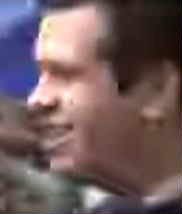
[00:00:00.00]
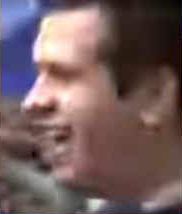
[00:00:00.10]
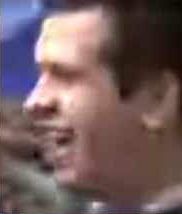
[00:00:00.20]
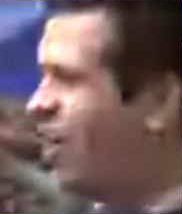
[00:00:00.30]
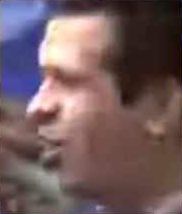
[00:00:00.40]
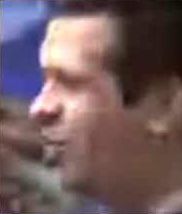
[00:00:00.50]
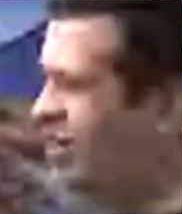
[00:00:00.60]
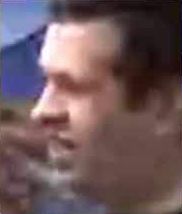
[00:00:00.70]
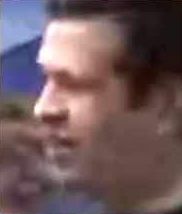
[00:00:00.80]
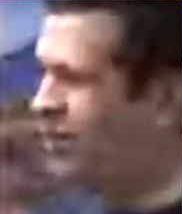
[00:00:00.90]
God, hoping
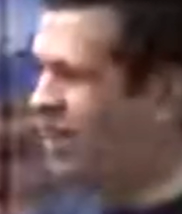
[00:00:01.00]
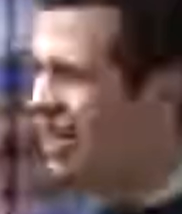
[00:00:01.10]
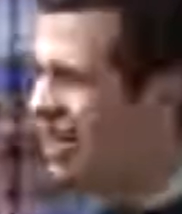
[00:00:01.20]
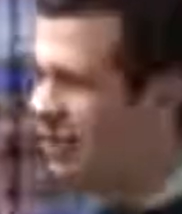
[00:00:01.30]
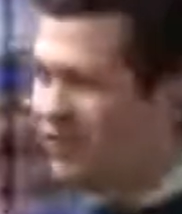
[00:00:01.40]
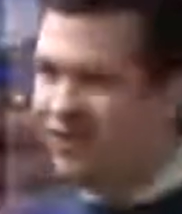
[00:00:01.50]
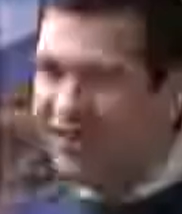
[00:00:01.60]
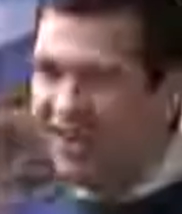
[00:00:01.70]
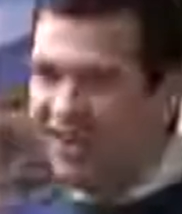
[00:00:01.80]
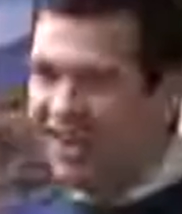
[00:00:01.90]
to get relief,
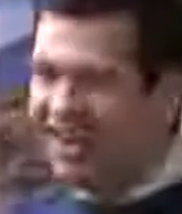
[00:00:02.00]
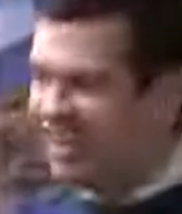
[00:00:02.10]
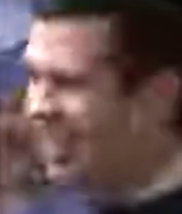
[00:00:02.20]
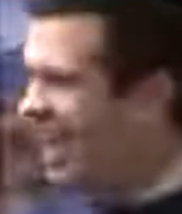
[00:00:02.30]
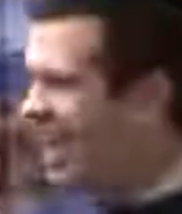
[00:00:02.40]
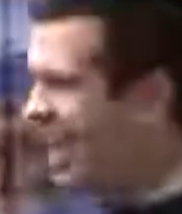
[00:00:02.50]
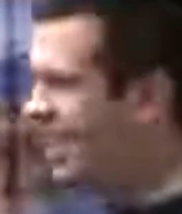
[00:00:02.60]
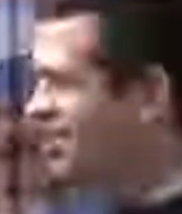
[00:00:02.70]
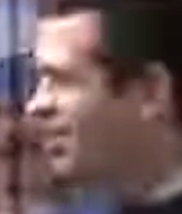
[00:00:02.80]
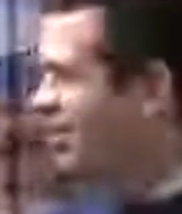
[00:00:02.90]
and God
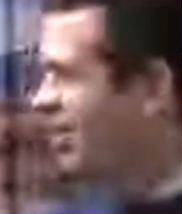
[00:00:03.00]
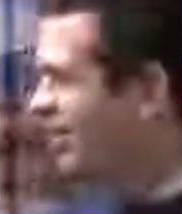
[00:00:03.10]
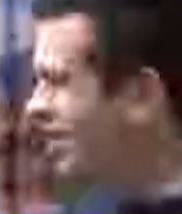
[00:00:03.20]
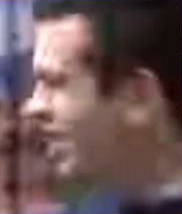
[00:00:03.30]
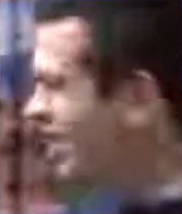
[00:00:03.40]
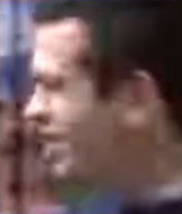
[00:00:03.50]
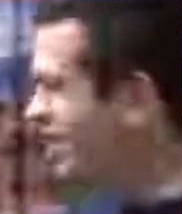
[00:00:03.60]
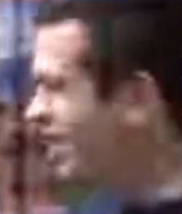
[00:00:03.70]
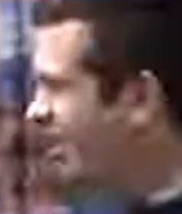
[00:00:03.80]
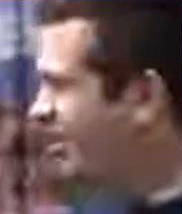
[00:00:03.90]
answers him and hears
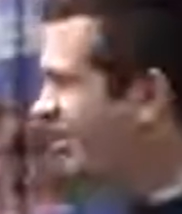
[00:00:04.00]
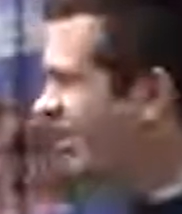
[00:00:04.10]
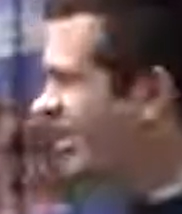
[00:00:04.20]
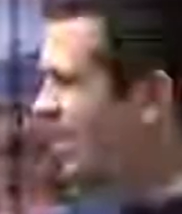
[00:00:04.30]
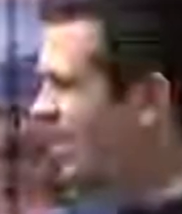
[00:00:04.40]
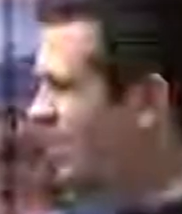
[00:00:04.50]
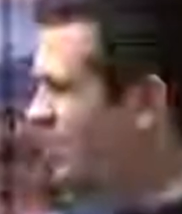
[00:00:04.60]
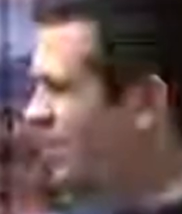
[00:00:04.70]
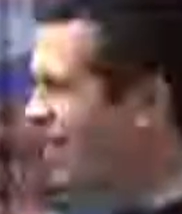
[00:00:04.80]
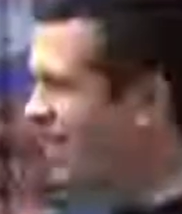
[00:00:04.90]
him,
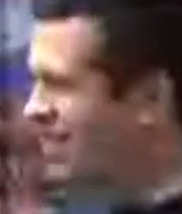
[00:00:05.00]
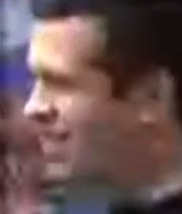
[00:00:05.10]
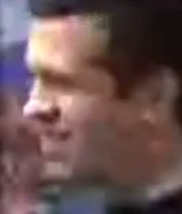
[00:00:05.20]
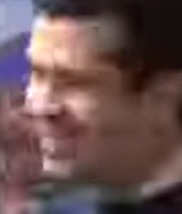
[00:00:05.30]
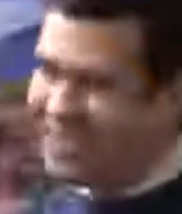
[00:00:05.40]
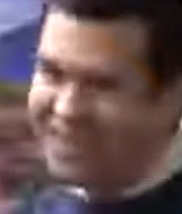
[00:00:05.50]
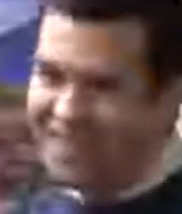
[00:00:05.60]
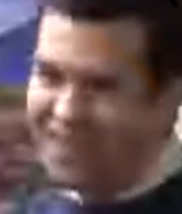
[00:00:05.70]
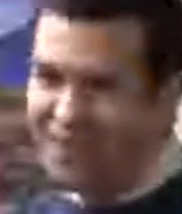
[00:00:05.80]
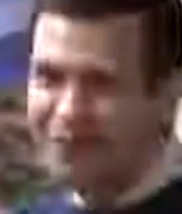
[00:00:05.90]
but
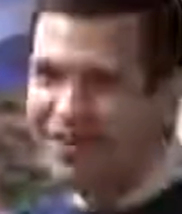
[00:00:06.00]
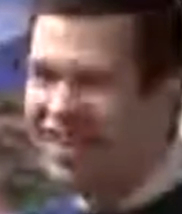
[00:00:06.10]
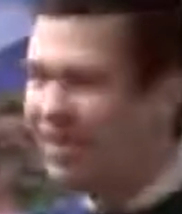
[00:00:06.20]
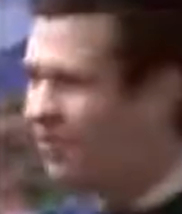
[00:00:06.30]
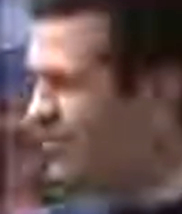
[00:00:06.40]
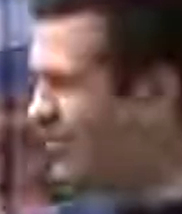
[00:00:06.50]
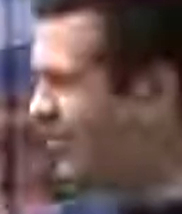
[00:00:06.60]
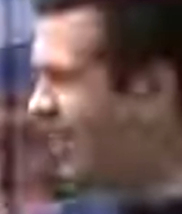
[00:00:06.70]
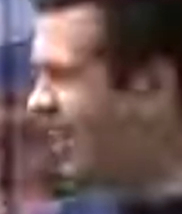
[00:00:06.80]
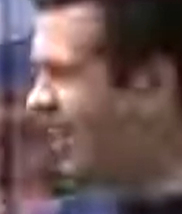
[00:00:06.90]
no relief.
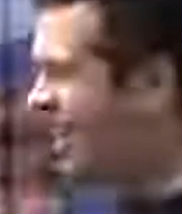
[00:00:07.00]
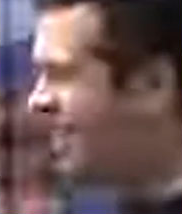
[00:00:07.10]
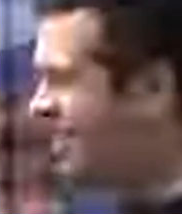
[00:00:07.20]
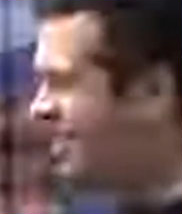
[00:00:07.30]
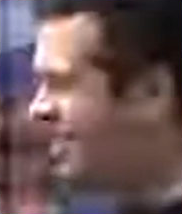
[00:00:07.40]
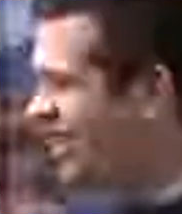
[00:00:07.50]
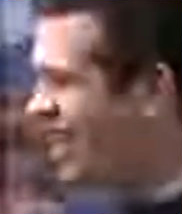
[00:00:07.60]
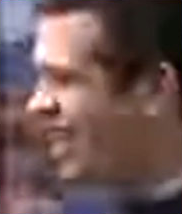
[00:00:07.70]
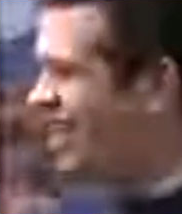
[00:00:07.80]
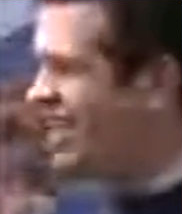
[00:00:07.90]
And then he's like,
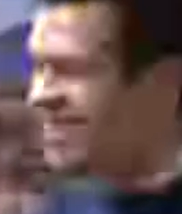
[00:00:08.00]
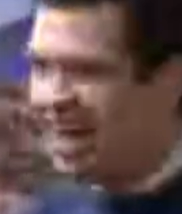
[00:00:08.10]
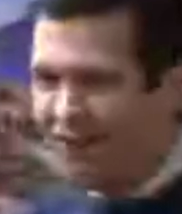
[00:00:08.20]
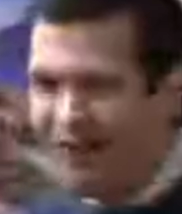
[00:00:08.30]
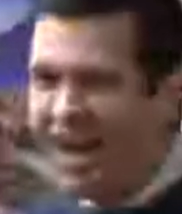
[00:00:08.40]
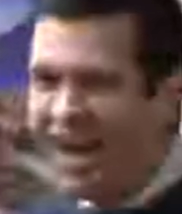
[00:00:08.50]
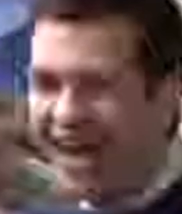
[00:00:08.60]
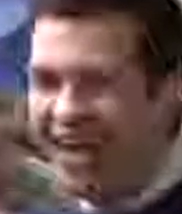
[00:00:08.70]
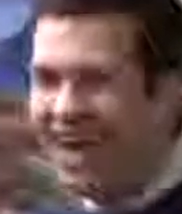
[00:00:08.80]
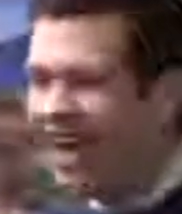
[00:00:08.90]
that's not
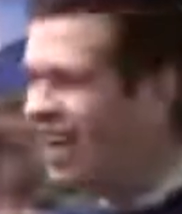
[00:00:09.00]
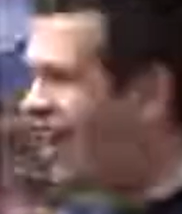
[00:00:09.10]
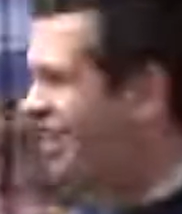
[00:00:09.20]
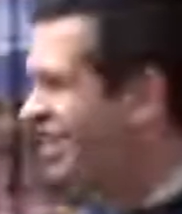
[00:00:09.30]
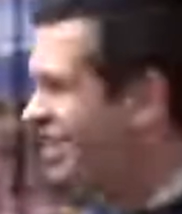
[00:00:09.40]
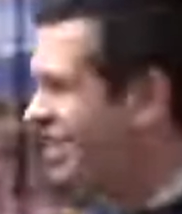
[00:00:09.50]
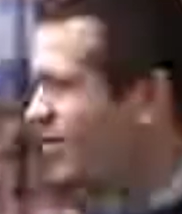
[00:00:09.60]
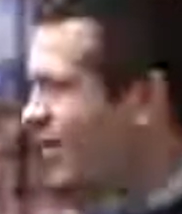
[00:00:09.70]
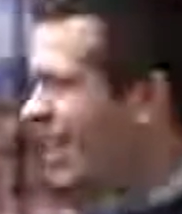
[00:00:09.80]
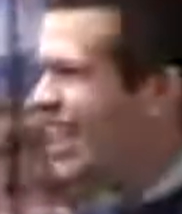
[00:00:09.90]
fair. I called on
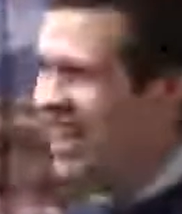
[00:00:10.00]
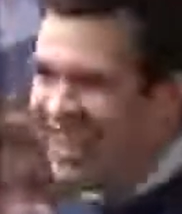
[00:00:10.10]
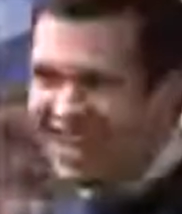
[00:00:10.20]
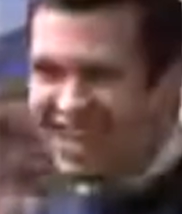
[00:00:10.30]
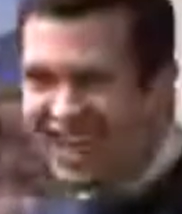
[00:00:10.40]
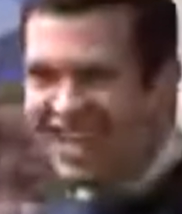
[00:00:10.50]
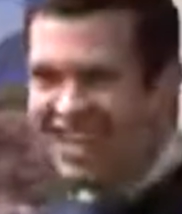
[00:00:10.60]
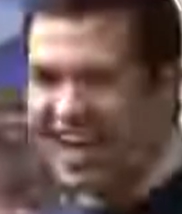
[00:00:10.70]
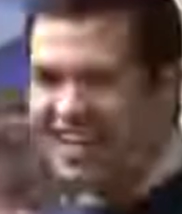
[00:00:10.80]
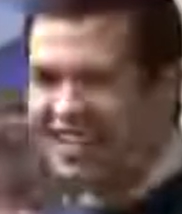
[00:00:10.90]
you. Why can't I get a yes
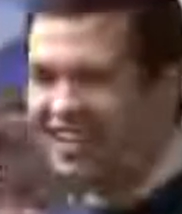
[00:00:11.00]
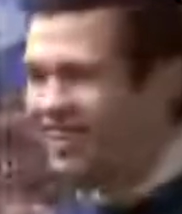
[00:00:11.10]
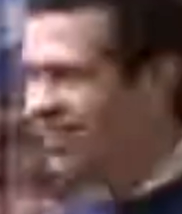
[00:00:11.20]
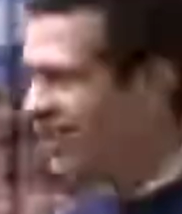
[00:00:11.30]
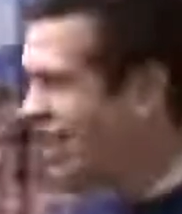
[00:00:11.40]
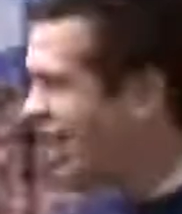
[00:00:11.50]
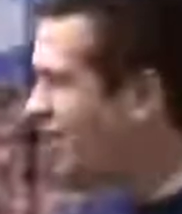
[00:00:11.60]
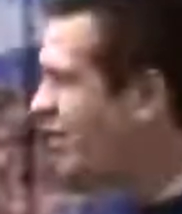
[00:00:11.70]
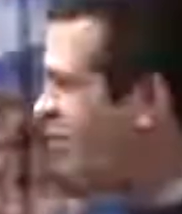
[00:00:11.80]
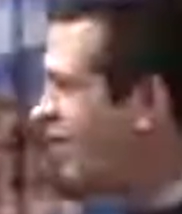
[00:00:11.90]
answer? Why can't
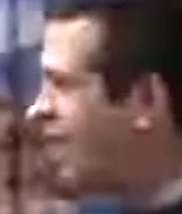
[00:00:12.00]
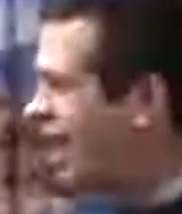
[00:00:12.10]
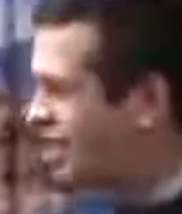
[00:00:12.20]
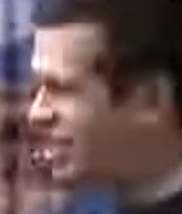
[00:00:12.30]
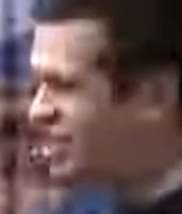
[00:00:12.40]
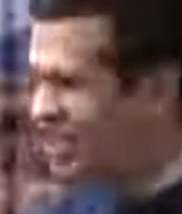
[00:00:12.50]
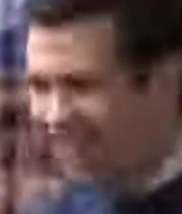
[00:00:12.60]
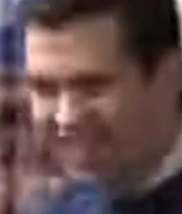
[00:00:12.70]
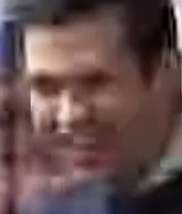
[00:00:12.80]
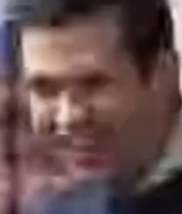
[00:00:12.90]
you be my magic
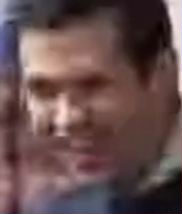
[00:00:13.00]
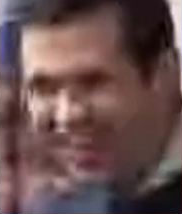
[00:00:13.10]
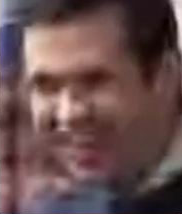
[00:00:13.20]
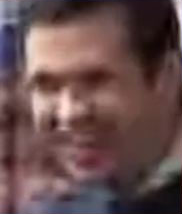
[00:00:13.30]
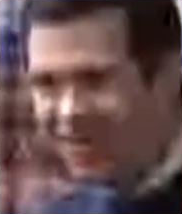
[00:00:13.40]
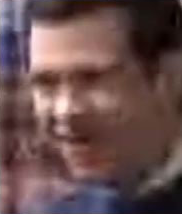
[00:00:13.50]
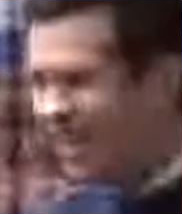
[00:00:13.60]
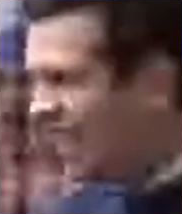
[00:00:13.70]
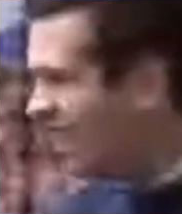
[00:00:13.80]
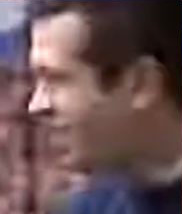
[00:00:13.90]
genie? Why
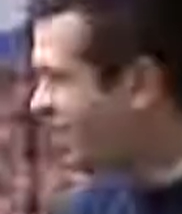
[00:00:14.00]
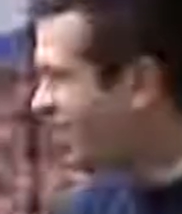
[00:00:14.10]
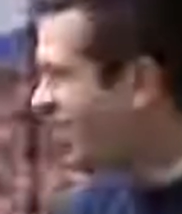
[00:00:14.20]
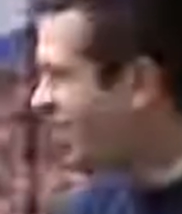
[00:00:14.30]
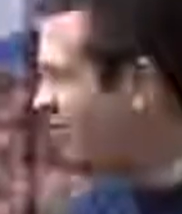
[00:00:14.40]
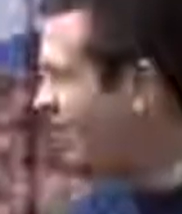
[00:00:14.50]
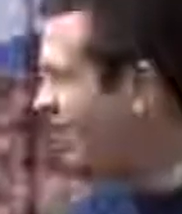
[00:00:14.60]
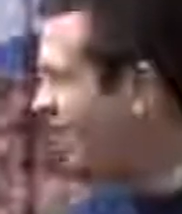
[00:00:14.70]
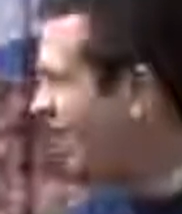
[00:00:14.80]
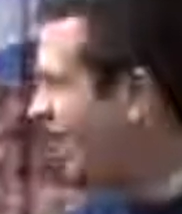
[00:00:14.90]
can't you just give
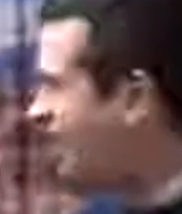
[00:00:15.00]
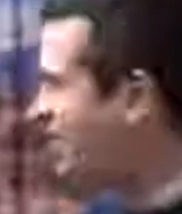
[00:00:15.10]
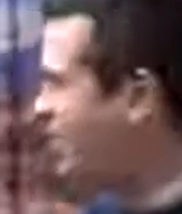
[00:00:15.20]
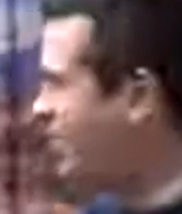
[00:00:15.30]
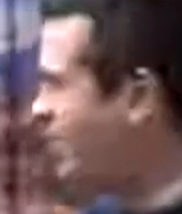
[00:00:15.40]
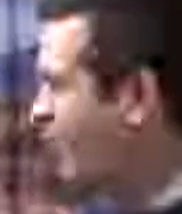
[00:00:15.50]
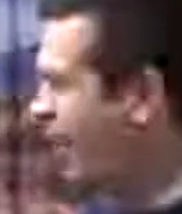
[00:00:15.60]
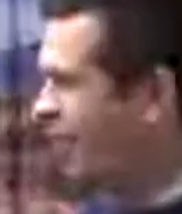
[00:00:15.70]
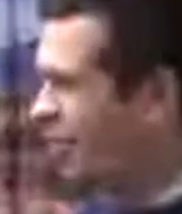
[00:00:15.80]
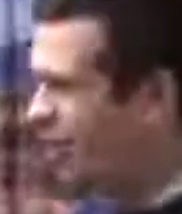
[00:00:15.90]
me the answer to my
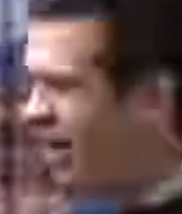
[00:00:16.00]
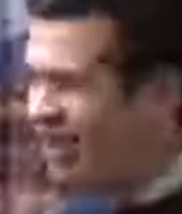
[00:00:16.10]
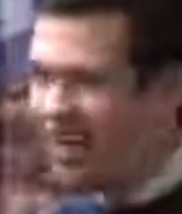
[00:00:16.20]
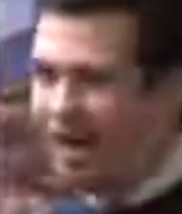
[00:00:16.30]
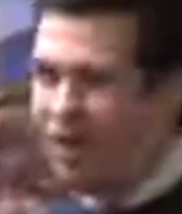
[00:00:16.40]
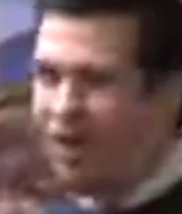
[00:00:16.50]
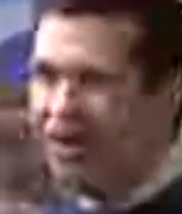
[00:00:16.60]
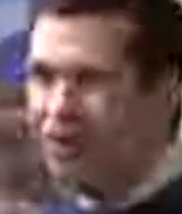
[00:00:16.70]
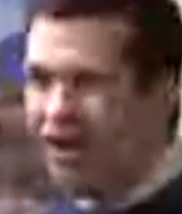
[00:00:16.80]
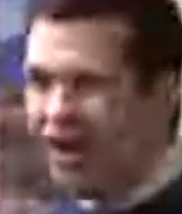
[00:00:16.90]
prayer in the way that I
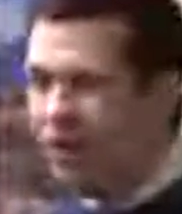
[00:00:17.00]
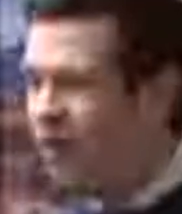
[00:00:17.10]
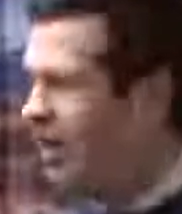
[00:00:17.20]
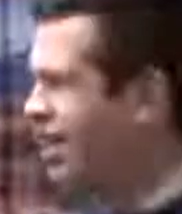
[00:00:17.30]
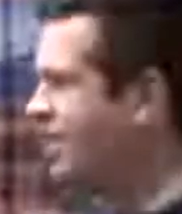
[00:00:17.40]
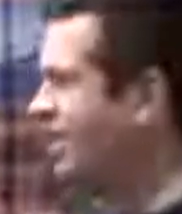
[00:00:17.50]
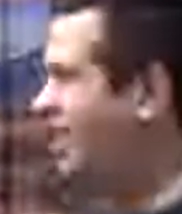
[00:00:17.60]
want it when I want it?